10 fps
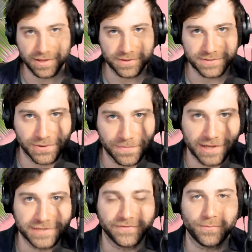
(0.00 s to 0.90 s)
you so
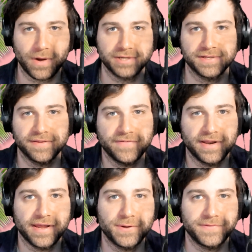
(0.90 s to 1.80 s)
much for watching the
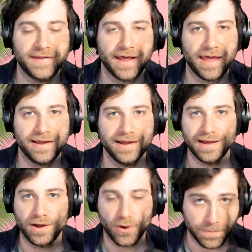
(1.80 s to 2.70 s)
video today.
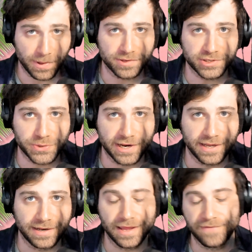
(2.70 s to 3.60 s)
Hope you enjoyed
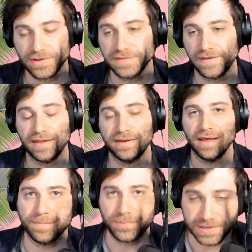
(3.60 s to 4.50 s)
it. If you did,
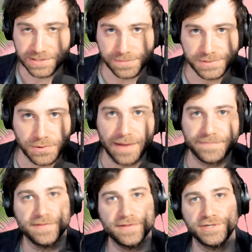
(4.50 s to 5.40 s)
please subscribe
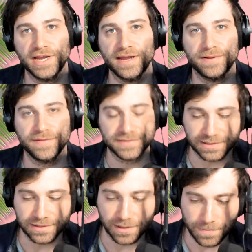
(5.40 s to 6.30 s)
to the channel. There's a
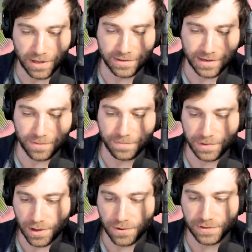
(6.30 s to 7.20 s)
little button down
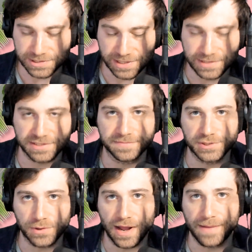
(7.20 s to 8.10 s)
below that says
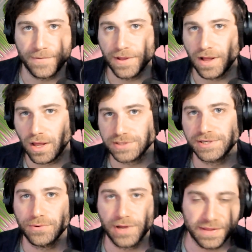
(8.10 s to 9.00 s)
subscribe.
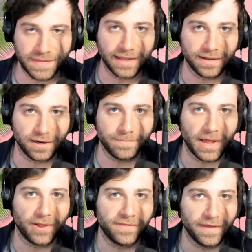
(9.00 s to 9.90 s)
Also, hit that little
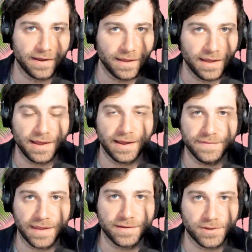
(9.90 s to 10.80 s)
bell thing, and
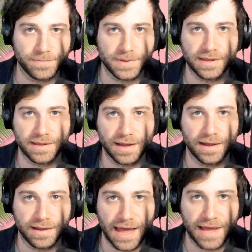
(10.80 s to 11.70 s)
then you'll be
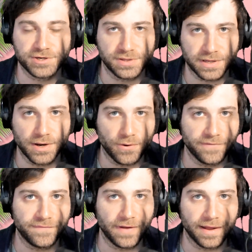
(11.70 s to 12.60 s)
actually
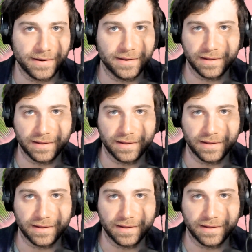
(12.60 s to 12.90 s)
notified